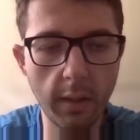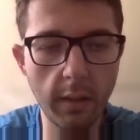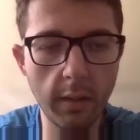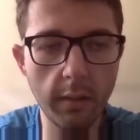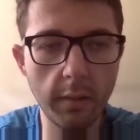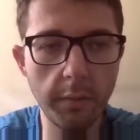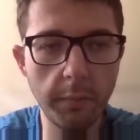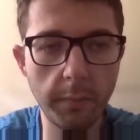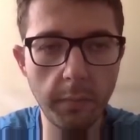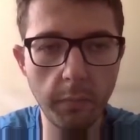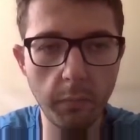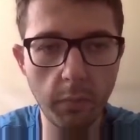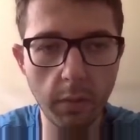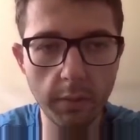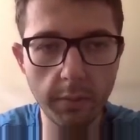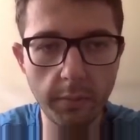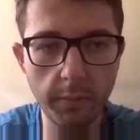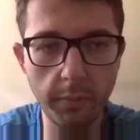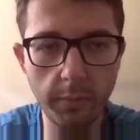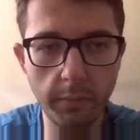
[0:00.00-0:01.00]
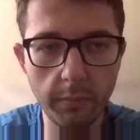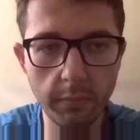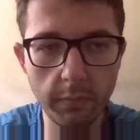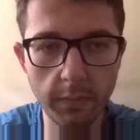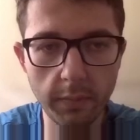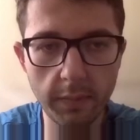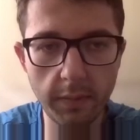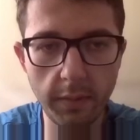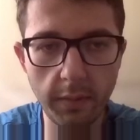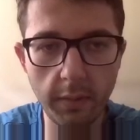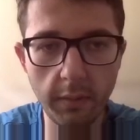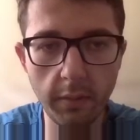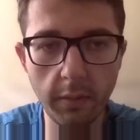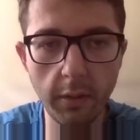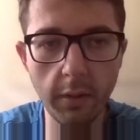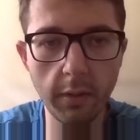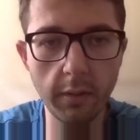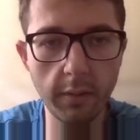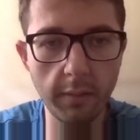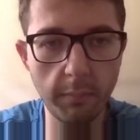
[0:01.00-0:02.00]
And if you want to see
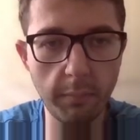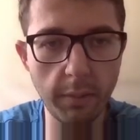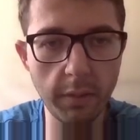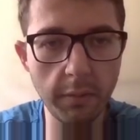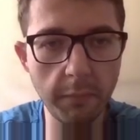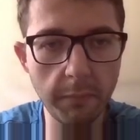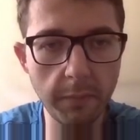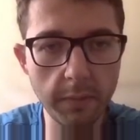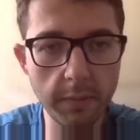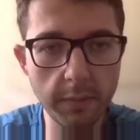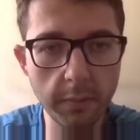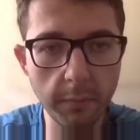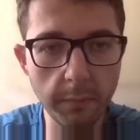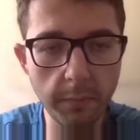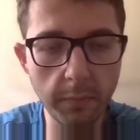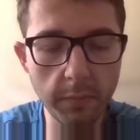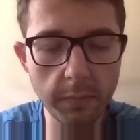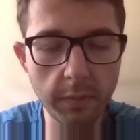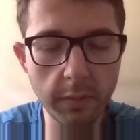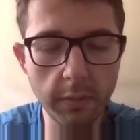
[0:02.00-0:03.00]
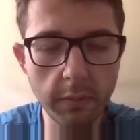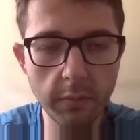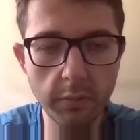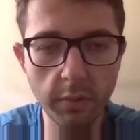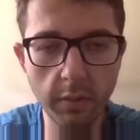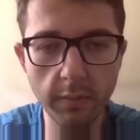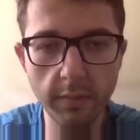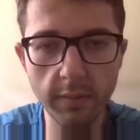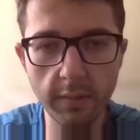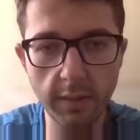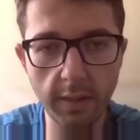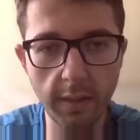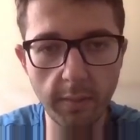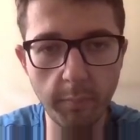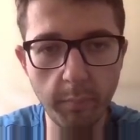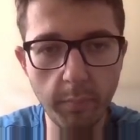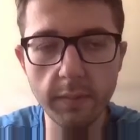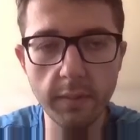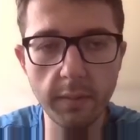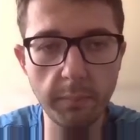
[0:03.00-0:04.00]
the benefits of using, just
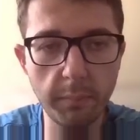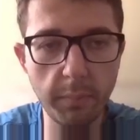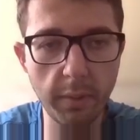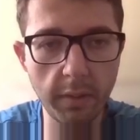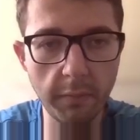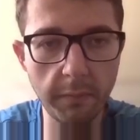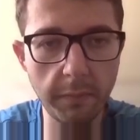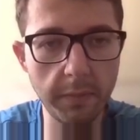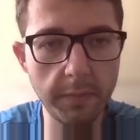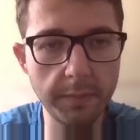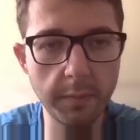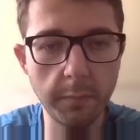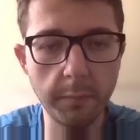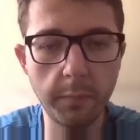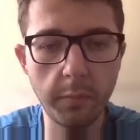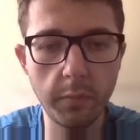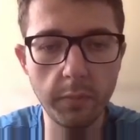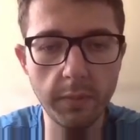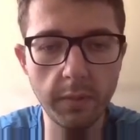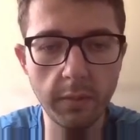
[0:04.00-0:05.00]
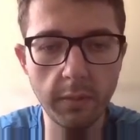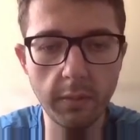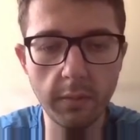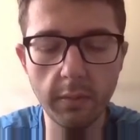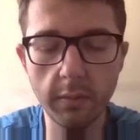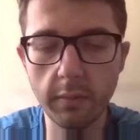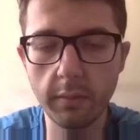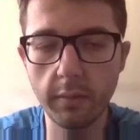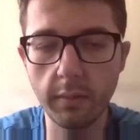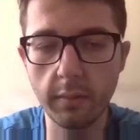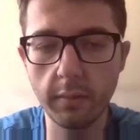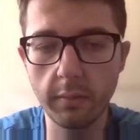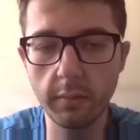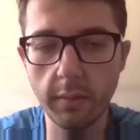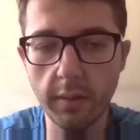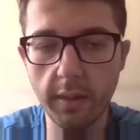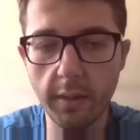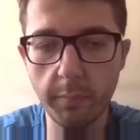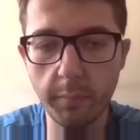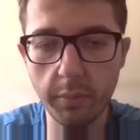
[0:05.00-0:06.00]
type what's the benefits of using
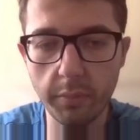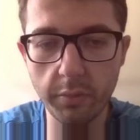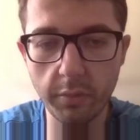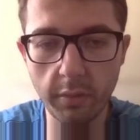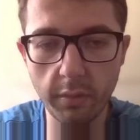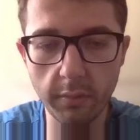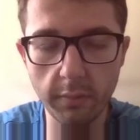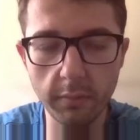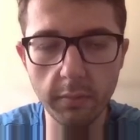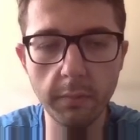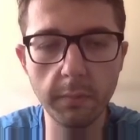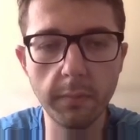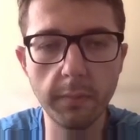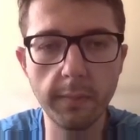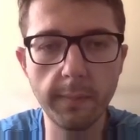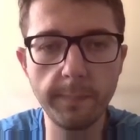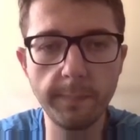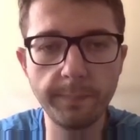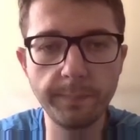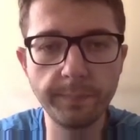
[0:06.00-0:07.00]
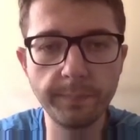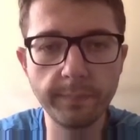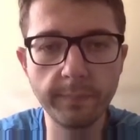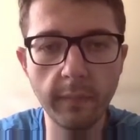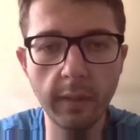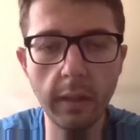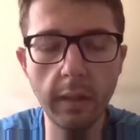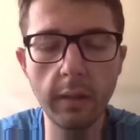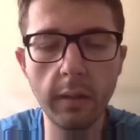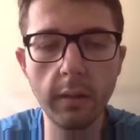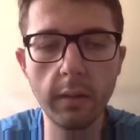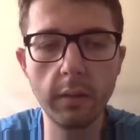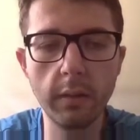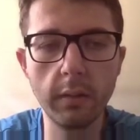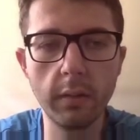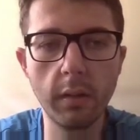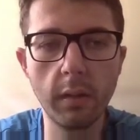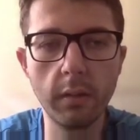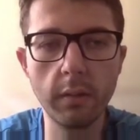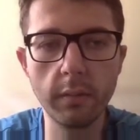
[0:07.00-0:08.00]
the Hypertrader software.
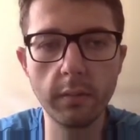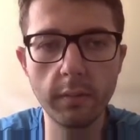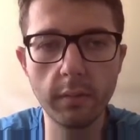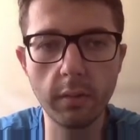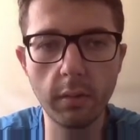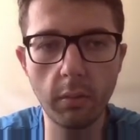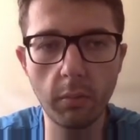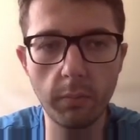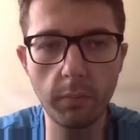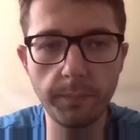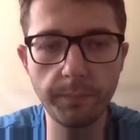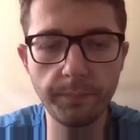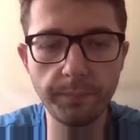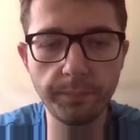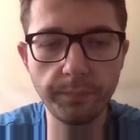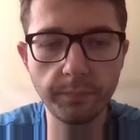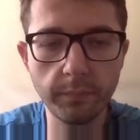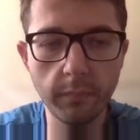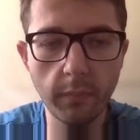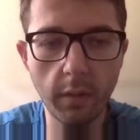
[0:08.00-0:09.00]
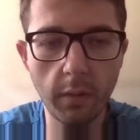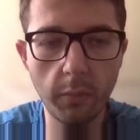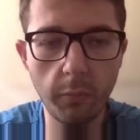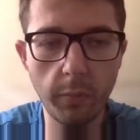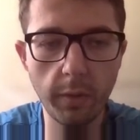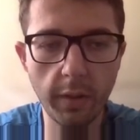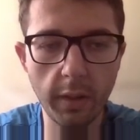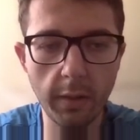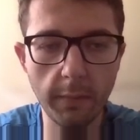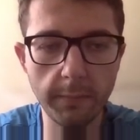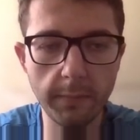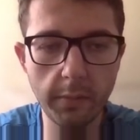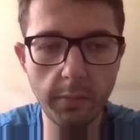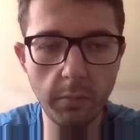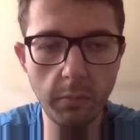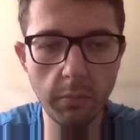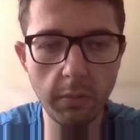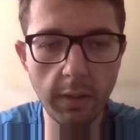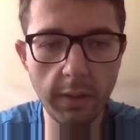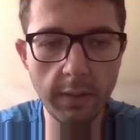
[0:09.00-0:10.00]
So we have
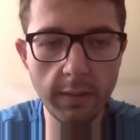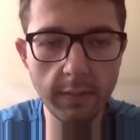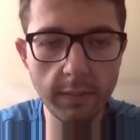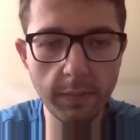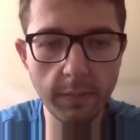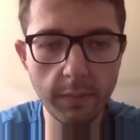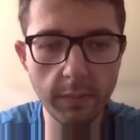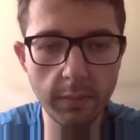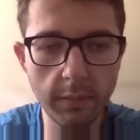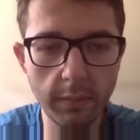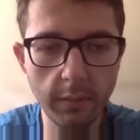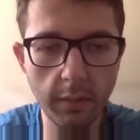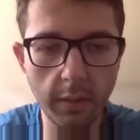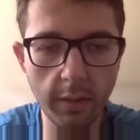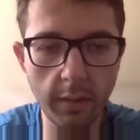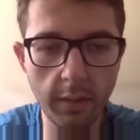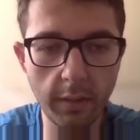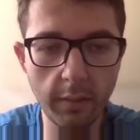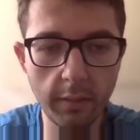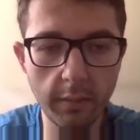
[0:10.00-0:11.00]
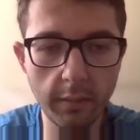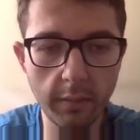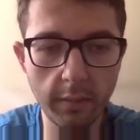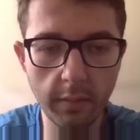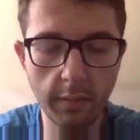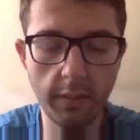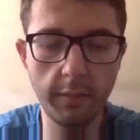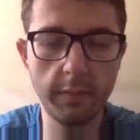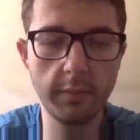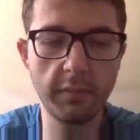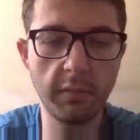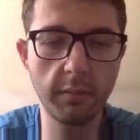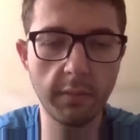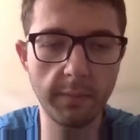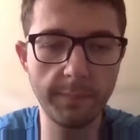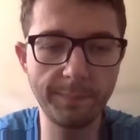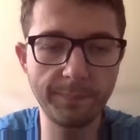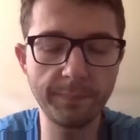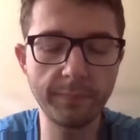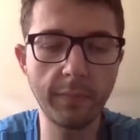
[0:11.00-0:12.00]
two lines and a histogram.